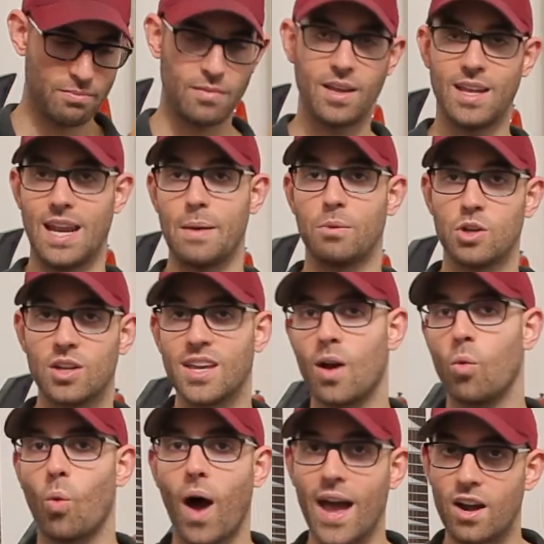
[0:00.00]
enable you to get
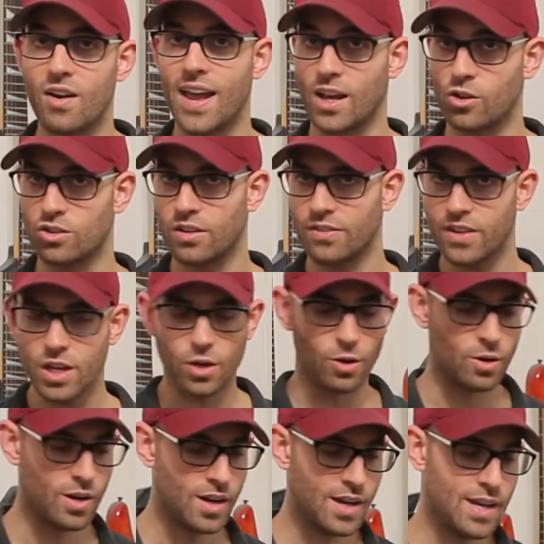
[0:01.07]
wider angles of view.
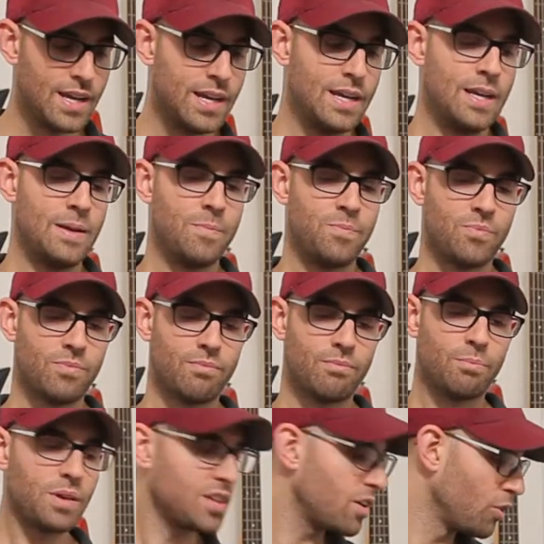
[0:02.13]

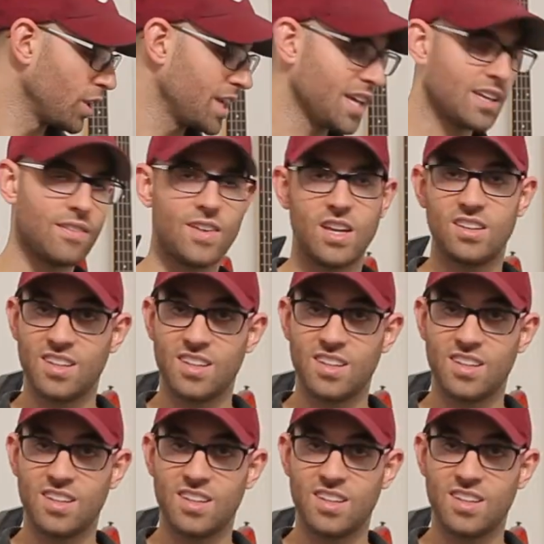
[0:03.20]
But they're really inconvenient to